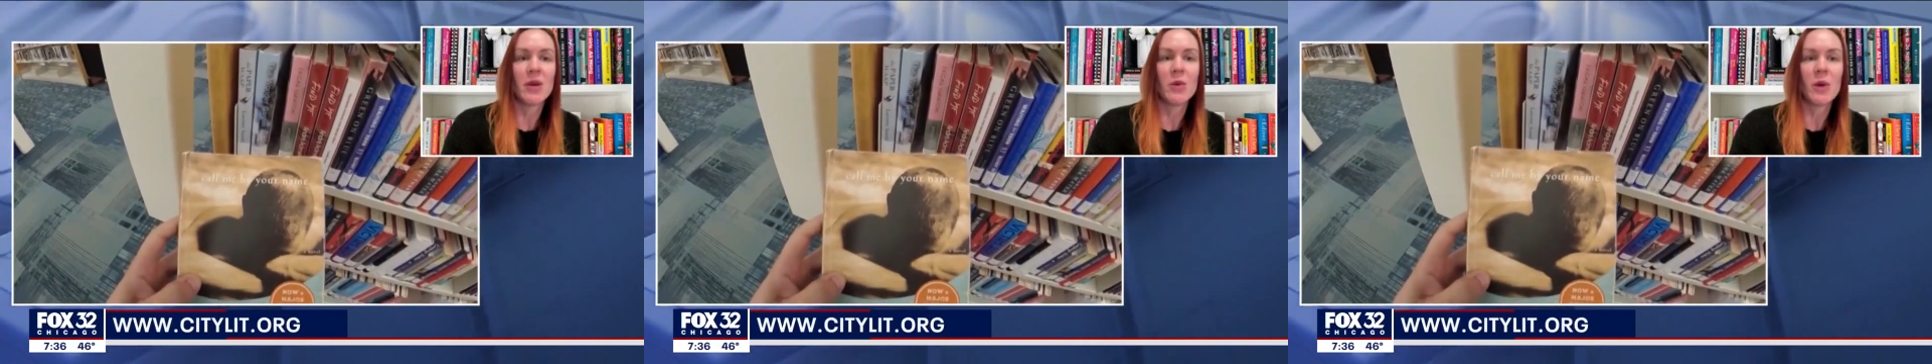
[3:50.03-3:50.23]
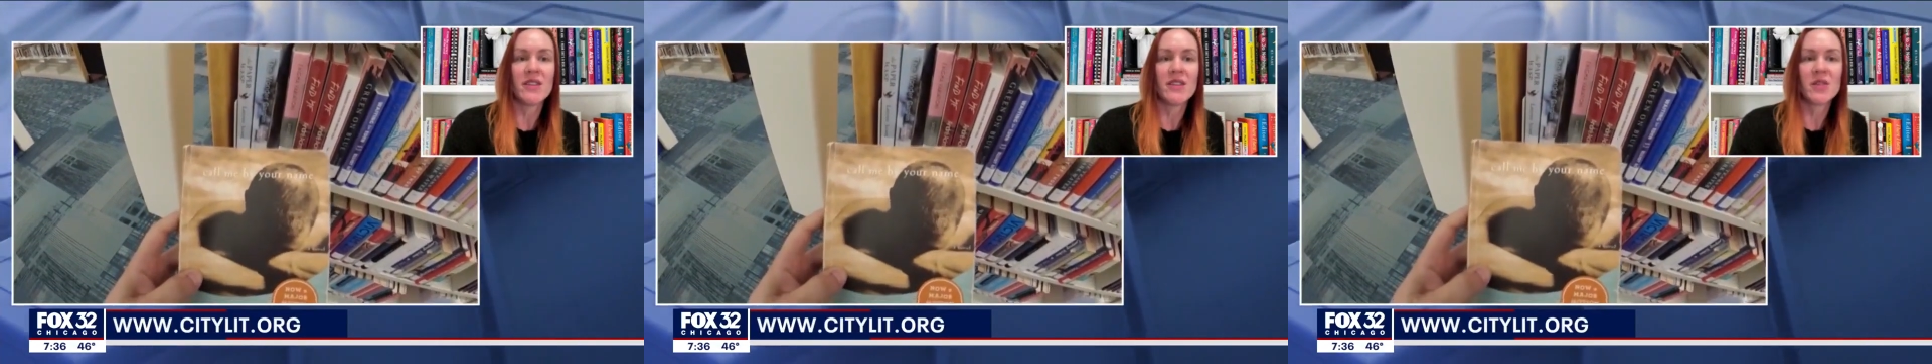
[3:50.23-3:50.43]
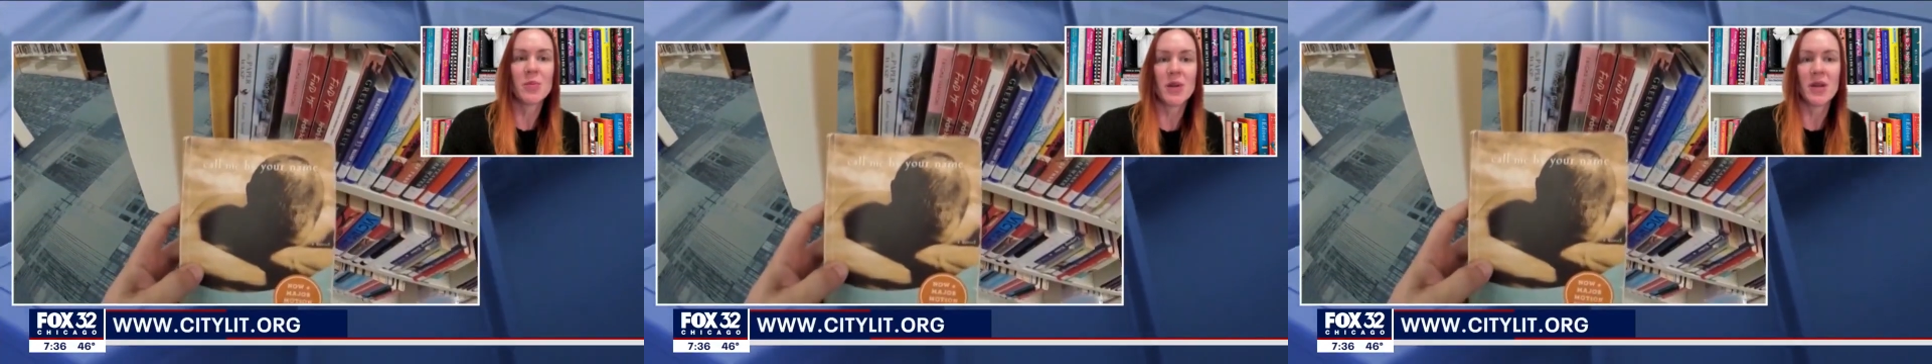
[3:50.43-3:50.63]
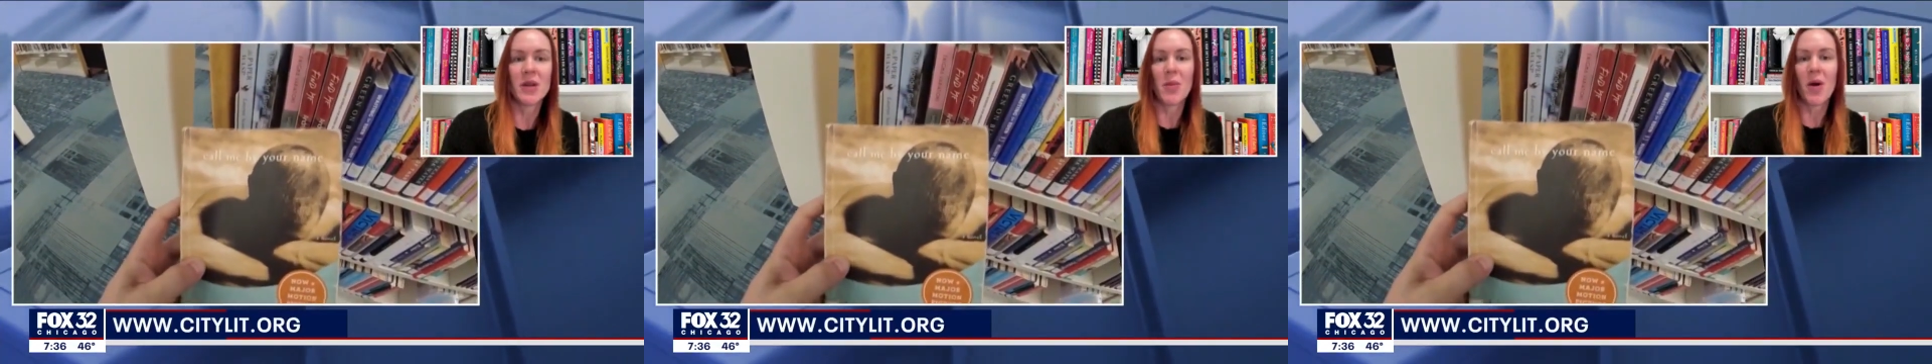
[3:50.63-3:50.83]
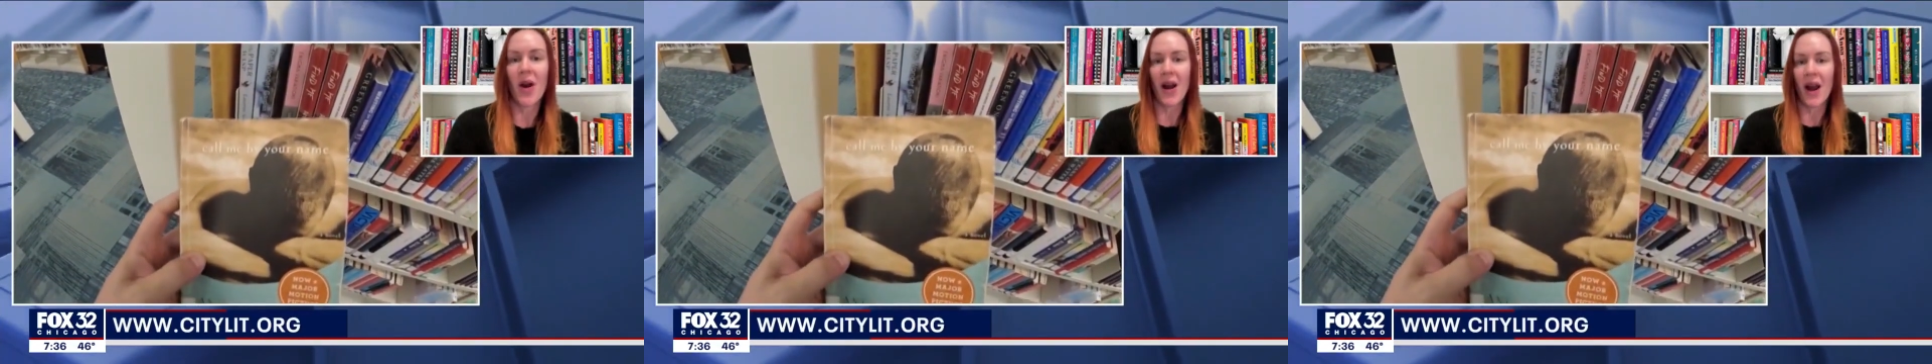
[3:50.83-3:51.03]
West Bryn
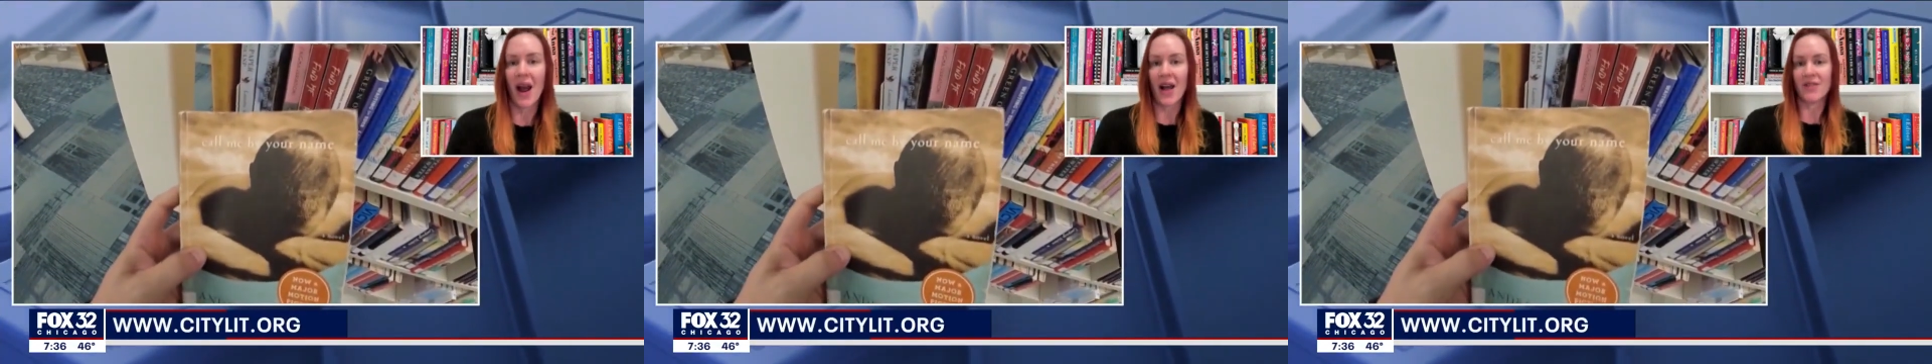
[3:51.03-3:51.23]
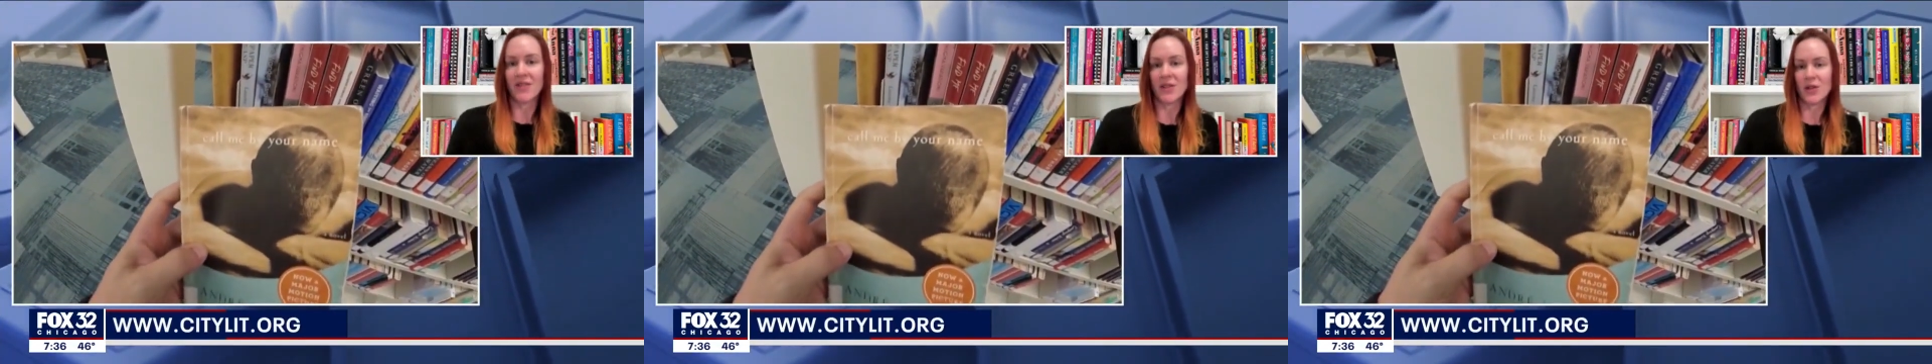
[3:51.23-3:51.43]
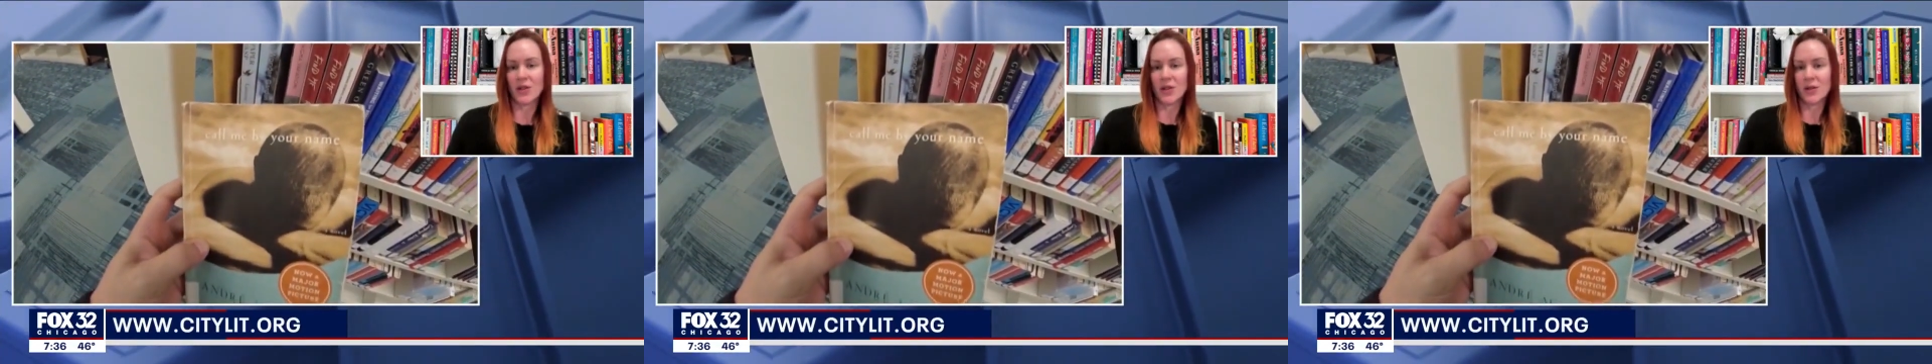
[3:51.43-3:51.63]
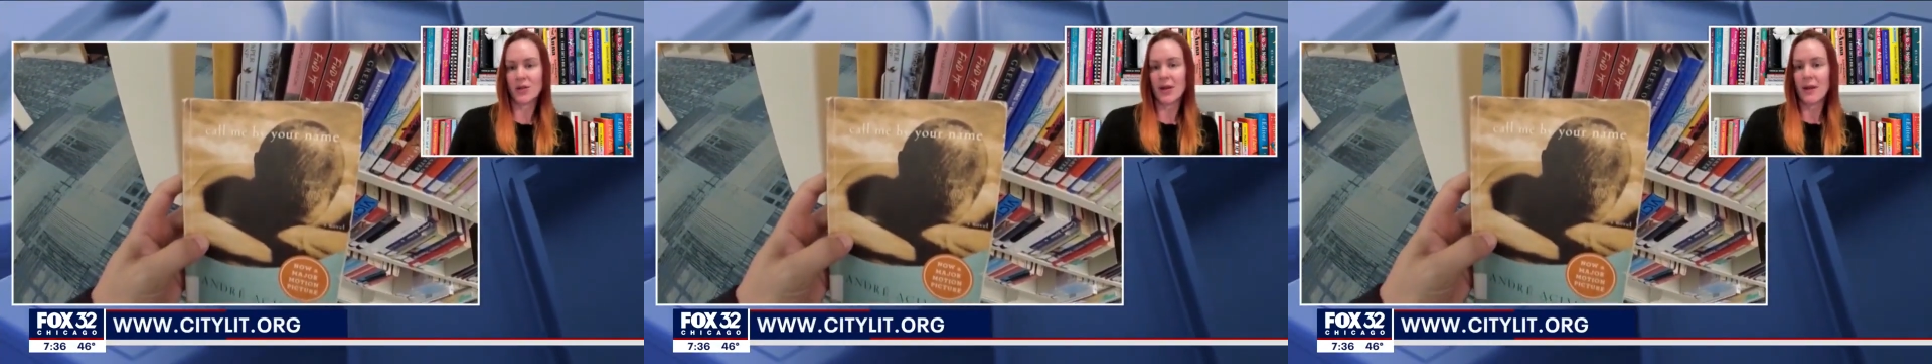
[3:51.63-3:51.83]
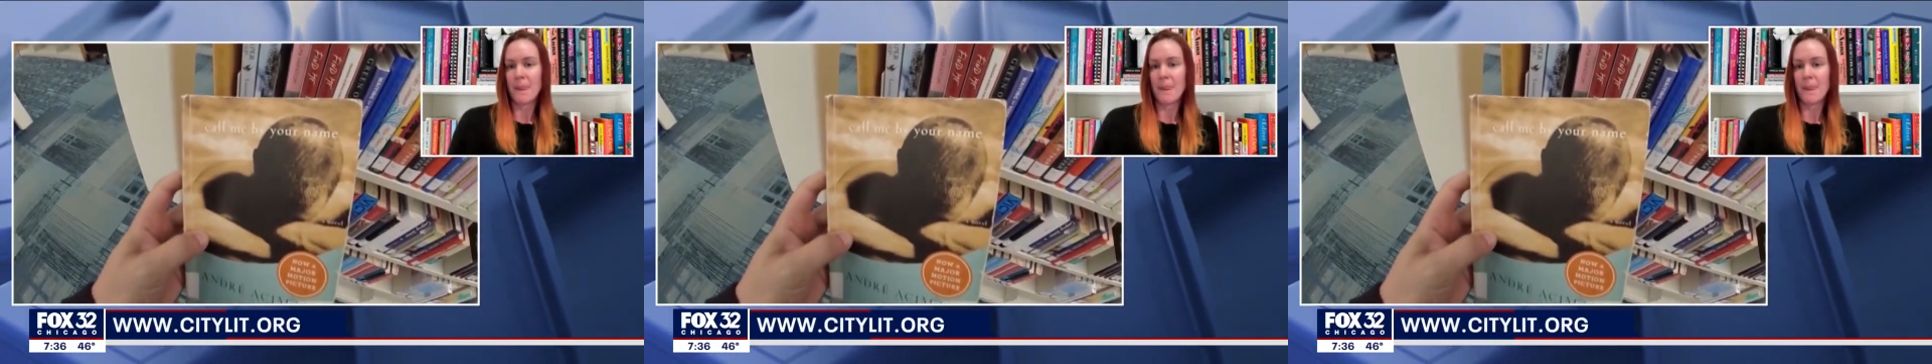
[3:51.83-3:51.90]
Mawr Avenue,